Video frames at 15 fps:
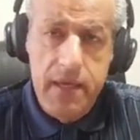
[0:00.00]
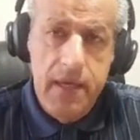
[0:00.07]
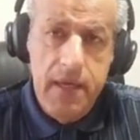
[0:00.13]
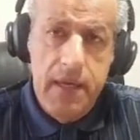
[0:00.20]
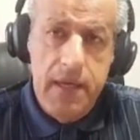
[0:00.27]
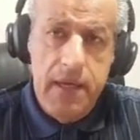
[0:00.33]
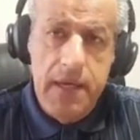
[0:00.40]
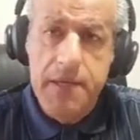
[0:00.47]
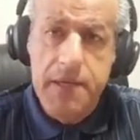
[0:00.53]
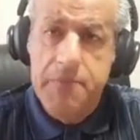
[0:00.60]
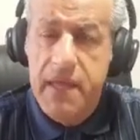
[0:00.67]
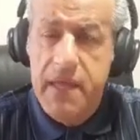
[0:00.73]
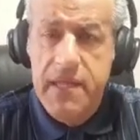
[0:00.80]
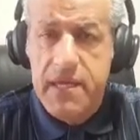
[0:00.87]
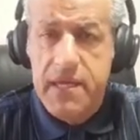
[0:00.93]
in many
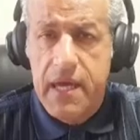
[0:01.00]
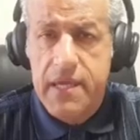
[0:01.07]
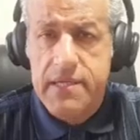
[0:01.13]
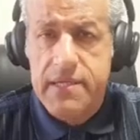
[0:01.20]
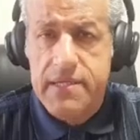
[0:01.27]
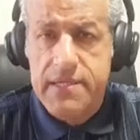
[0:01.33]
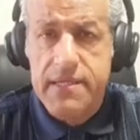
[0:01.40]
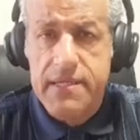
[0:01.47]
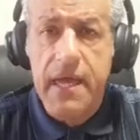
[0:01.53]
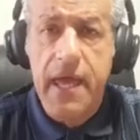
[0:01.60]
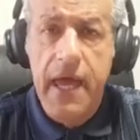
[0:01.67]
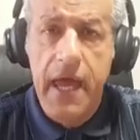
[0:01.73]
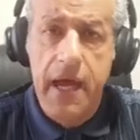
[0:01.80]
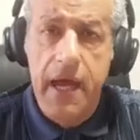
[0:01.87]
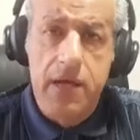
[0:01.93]
cases, air
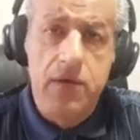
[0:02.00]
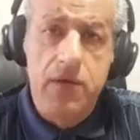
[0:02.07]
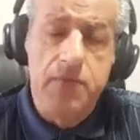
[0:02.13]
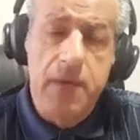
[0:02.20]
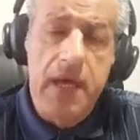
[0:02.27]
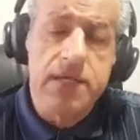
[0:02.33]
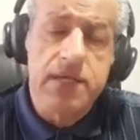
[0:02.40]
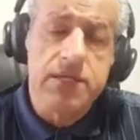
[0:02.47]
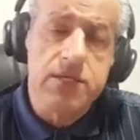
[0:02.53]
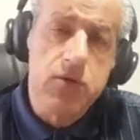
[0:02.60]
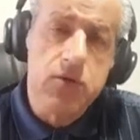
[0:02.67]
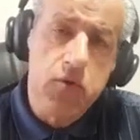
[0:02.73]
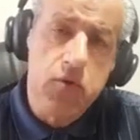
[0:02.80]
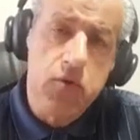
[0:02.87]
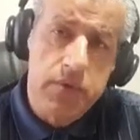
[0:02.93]
could be
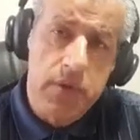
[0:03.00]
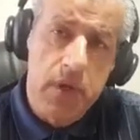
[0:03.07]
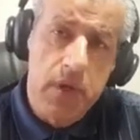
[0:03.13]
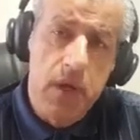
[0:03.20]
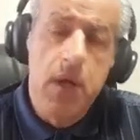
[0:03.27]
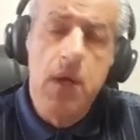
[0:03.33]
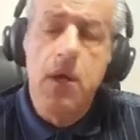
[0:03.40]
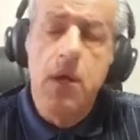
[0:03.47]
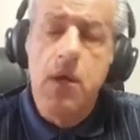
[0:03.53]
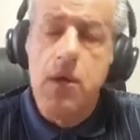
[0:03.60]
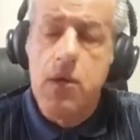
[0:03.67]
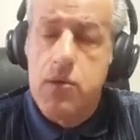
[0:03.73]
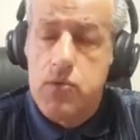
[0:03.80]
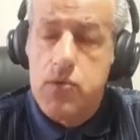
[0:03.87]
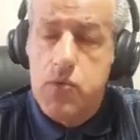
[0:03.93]
assumed to
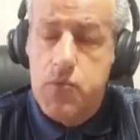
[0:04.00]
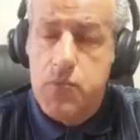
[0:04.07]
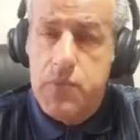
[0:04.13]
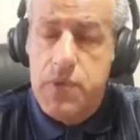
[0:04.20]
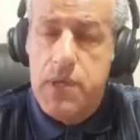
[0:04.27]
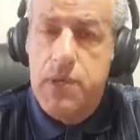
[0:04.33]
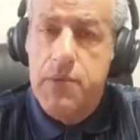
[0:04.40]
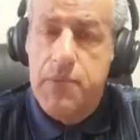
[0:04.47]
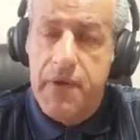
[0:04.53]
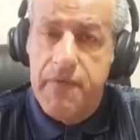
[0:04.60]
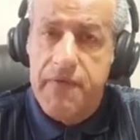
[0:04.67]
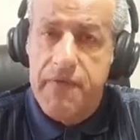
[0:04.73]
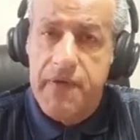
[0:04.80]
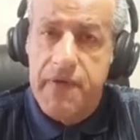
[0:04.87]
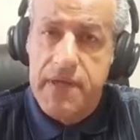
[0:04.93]
be perfect
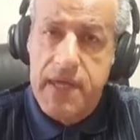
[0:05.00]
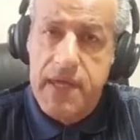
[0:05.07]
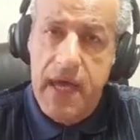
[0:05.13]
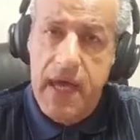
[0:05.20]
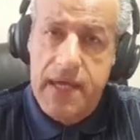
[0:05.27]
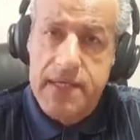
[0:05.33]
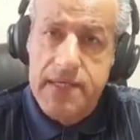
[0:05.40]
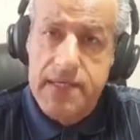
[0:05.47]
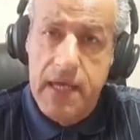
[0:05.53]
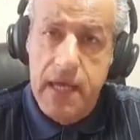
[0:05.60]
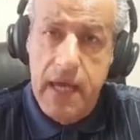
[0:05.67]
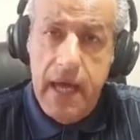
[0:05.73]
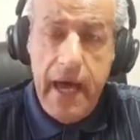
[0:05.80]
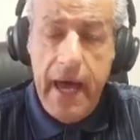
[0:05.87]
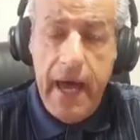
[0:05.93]
gas.
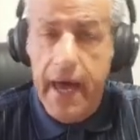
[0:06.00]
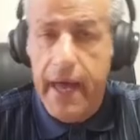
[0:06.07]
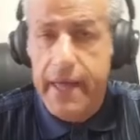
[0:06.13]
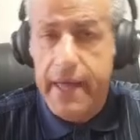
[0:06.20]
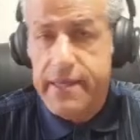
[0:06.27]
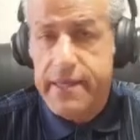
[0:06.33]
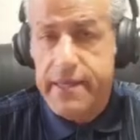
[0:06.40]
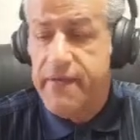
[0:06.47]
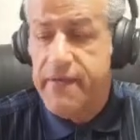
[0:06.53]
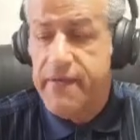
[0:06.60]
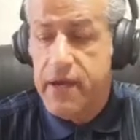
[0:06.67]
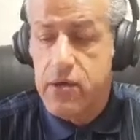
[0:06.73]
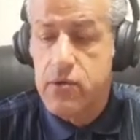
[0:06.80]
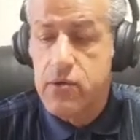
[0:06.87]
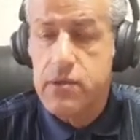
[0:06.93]
And a very good
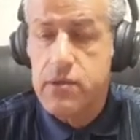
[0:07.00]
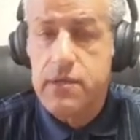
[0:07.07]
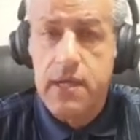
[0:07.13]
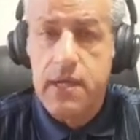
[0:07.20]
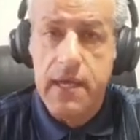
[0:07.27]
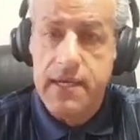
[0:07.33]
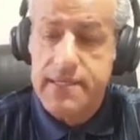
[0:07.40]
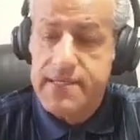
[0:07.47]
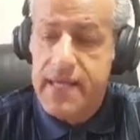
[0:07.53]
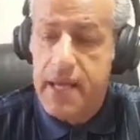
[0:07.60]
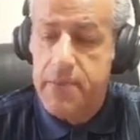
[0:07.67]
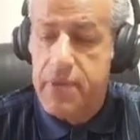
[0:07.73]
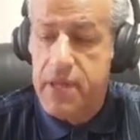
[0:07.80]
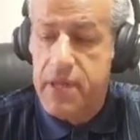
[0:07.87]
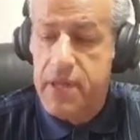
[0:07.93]
example of
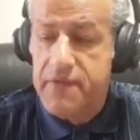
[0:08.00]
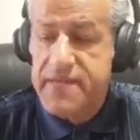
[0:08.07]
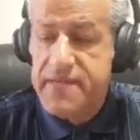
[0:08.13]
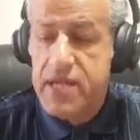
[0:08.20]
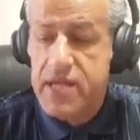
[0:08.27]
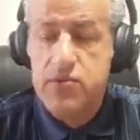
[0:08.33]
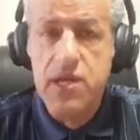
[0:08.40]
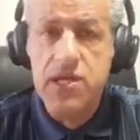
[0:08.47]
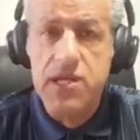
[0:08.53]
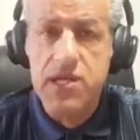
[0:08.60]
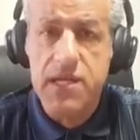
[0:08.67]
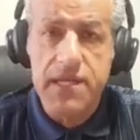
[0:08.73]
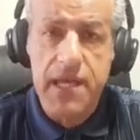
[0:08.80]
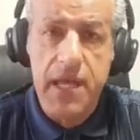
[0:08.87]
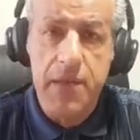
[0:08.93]
saturation
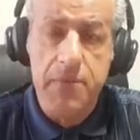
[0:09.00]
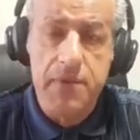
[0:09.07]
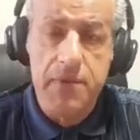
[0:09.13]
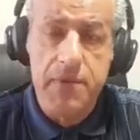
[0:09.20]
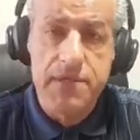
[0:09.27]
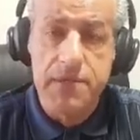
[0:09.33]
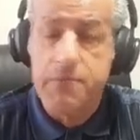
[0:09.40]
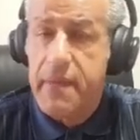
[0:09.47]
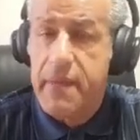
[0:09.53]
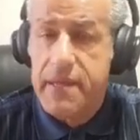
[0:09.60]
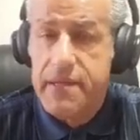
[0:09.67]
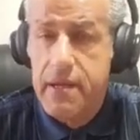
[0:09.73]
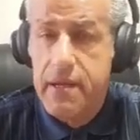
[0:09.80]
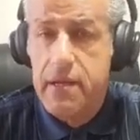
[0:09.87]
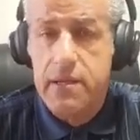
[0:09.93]
tables,
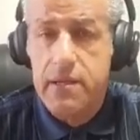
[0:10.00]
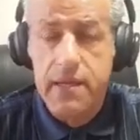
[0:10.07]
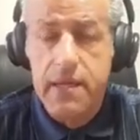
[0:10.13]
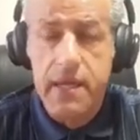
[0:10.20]
material that